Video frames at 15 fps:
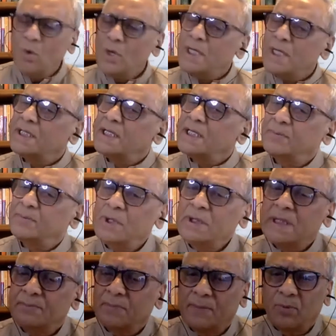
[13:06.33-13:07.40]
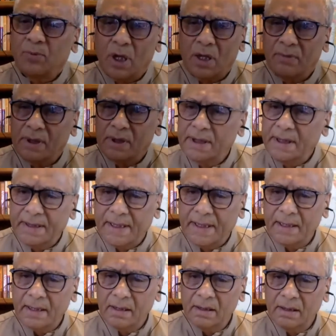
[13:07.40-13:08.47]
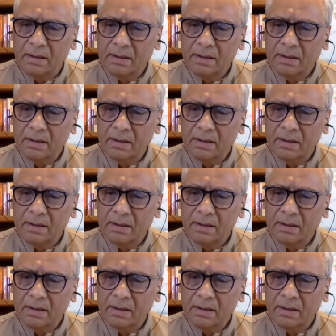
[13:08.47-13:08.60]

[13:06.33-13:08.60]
who is responsible for our thinking?